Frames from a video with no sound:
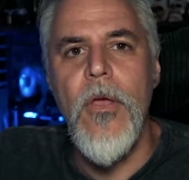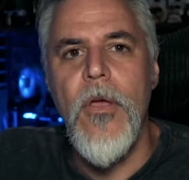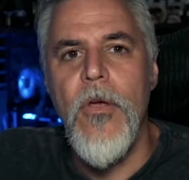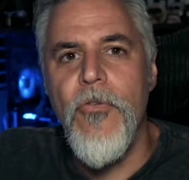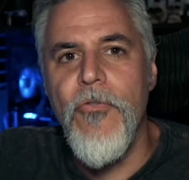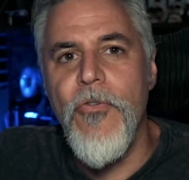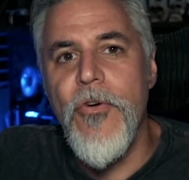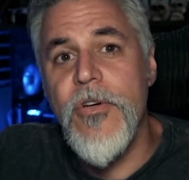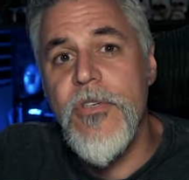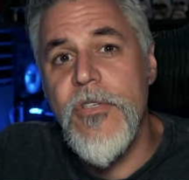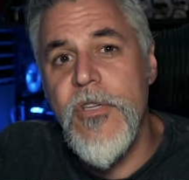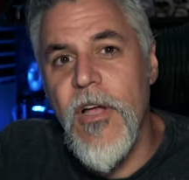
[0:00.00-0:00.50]

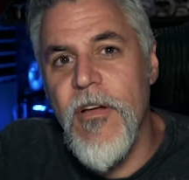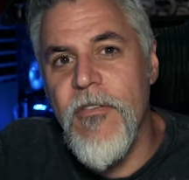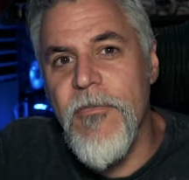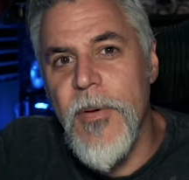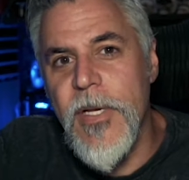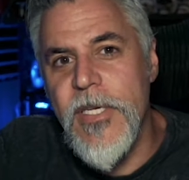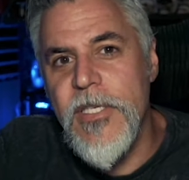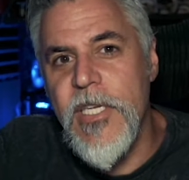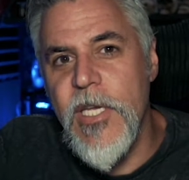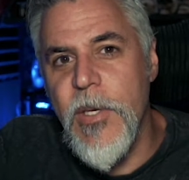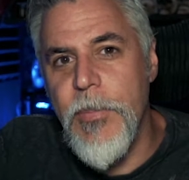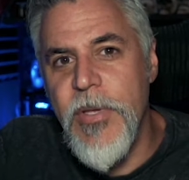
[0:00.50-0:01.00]
First off,
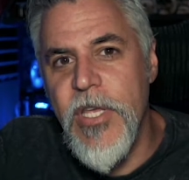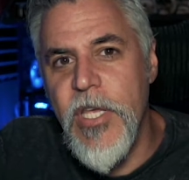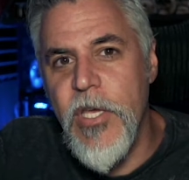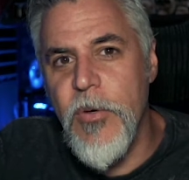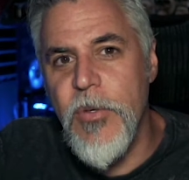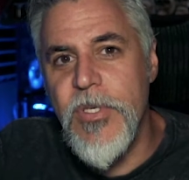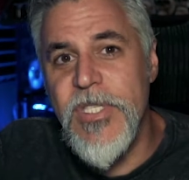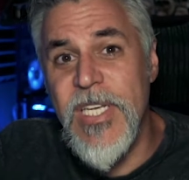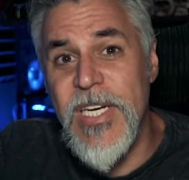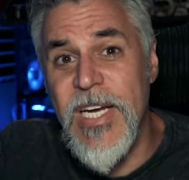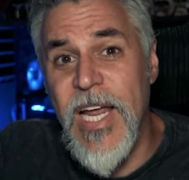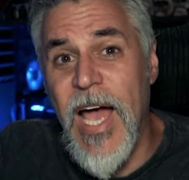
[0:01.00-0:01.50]
my CPU
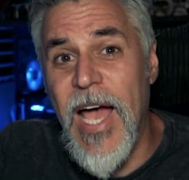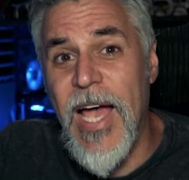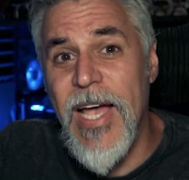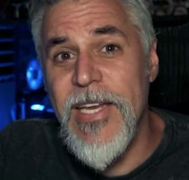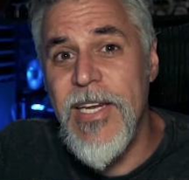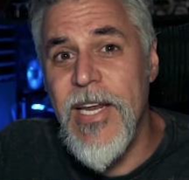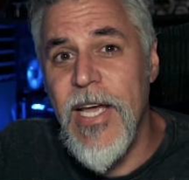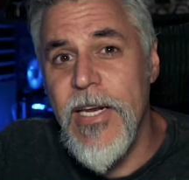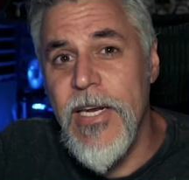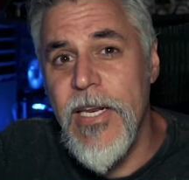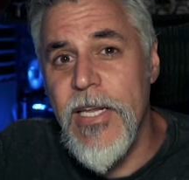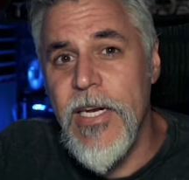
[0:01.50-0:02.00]
is an
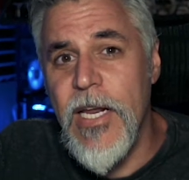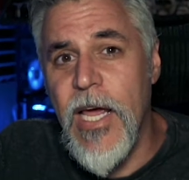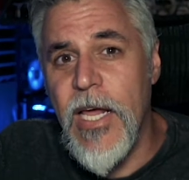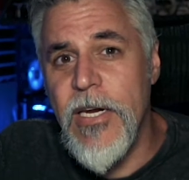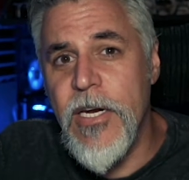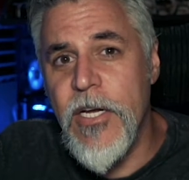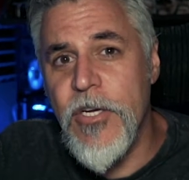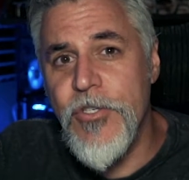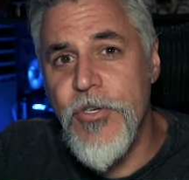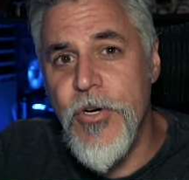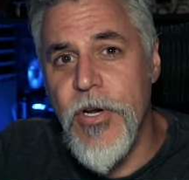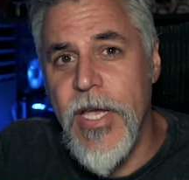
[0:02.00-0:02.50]

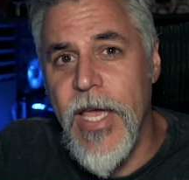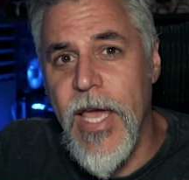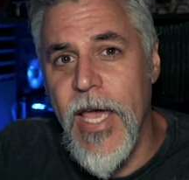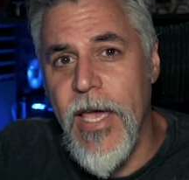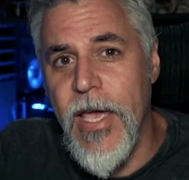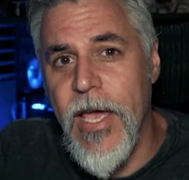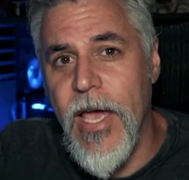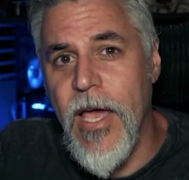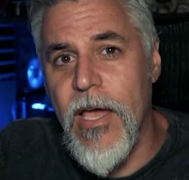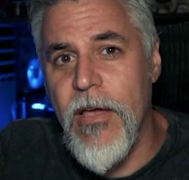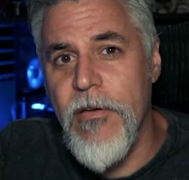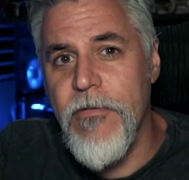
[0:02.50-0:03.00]

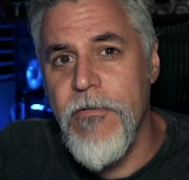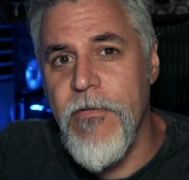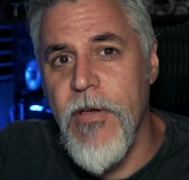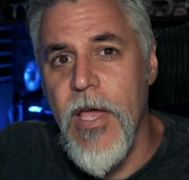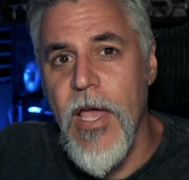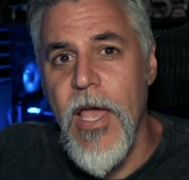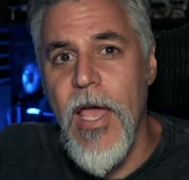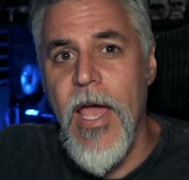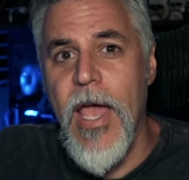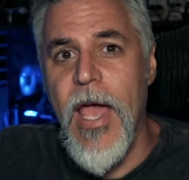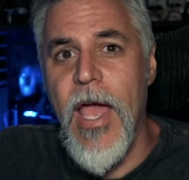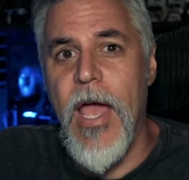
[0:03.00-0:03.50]
i9900KF,
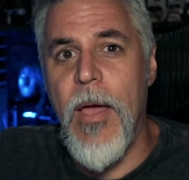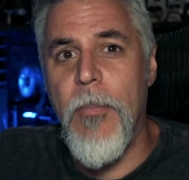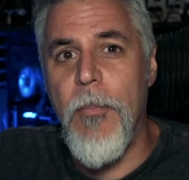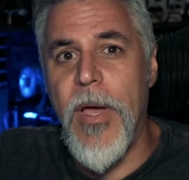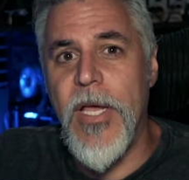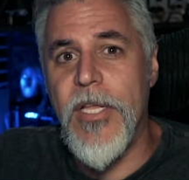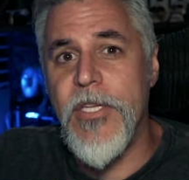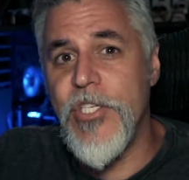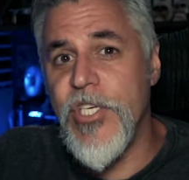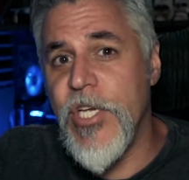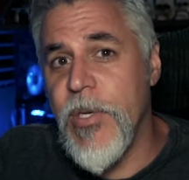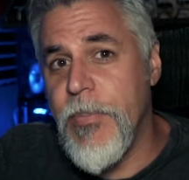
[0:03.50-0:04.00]
and
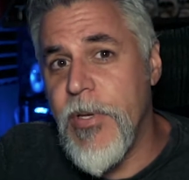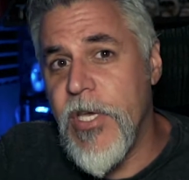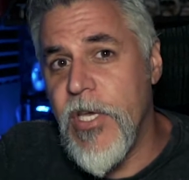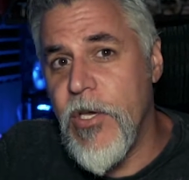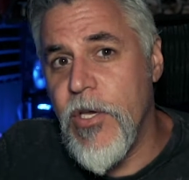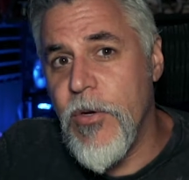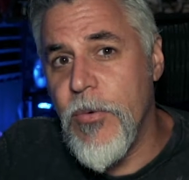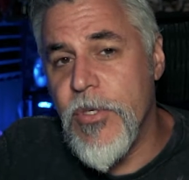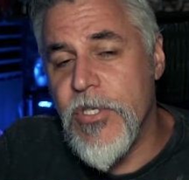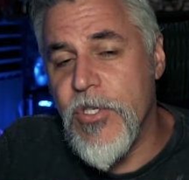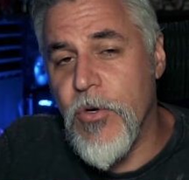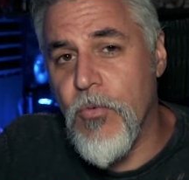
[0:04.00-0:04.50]
my
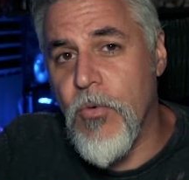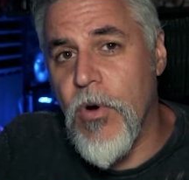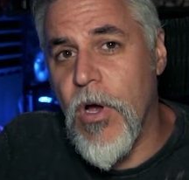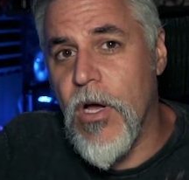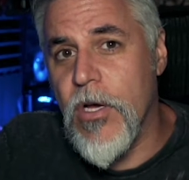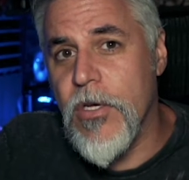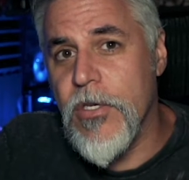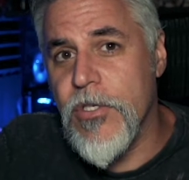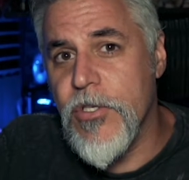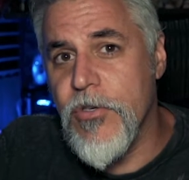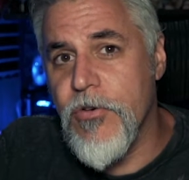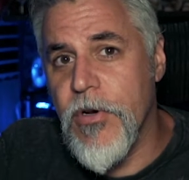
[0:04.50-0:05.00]
GPU is a
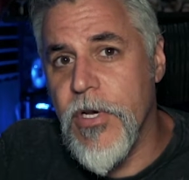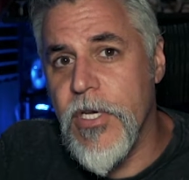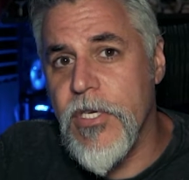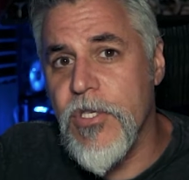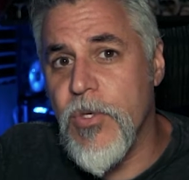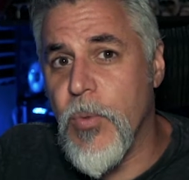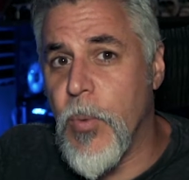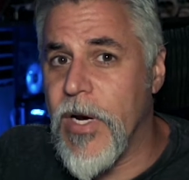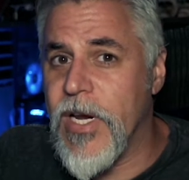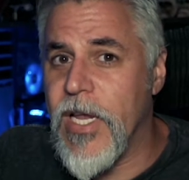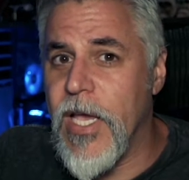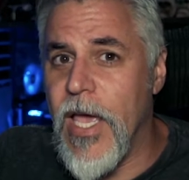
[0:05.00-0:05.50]
ROG Strix
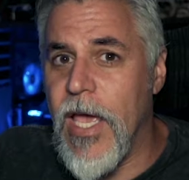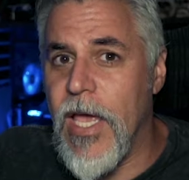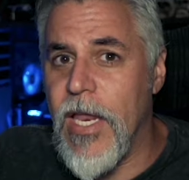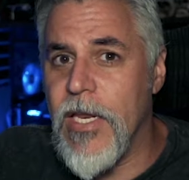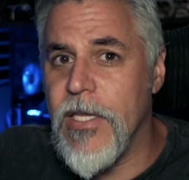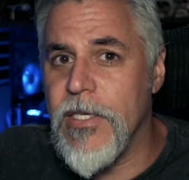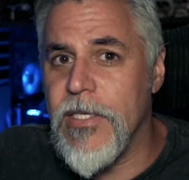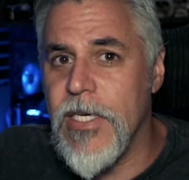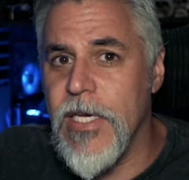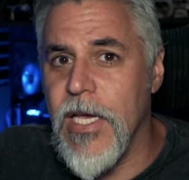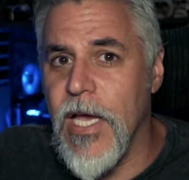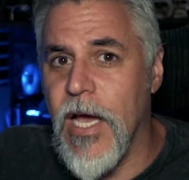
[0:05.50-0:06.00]
2080
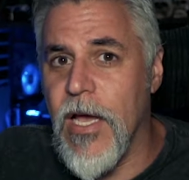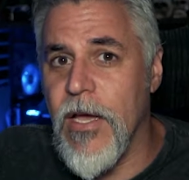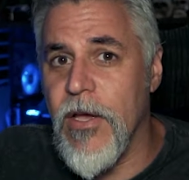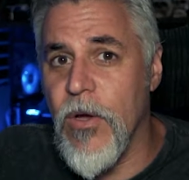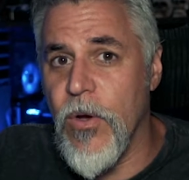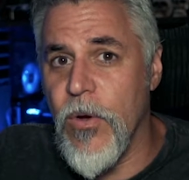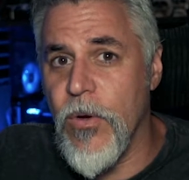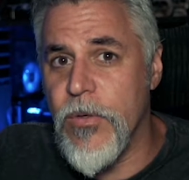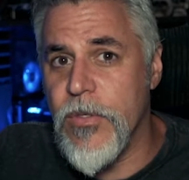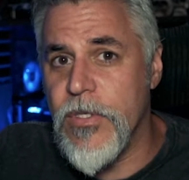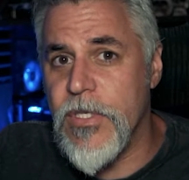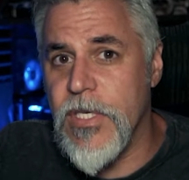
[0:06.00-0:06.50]
Ti
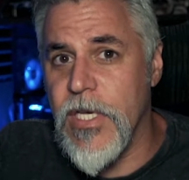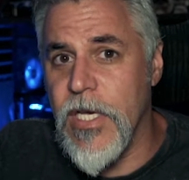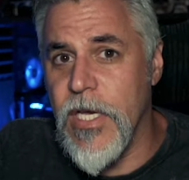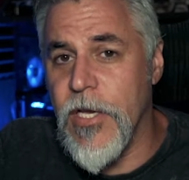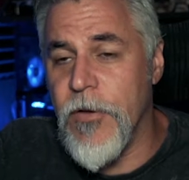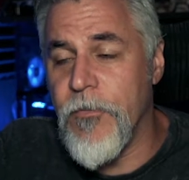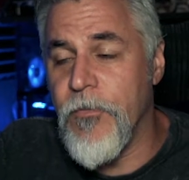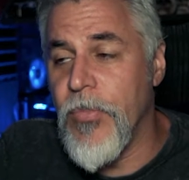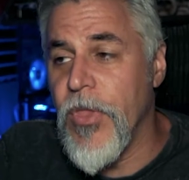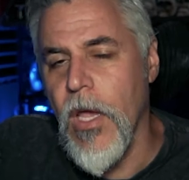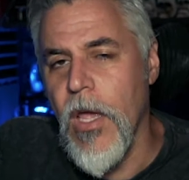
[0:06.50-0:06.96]
OC.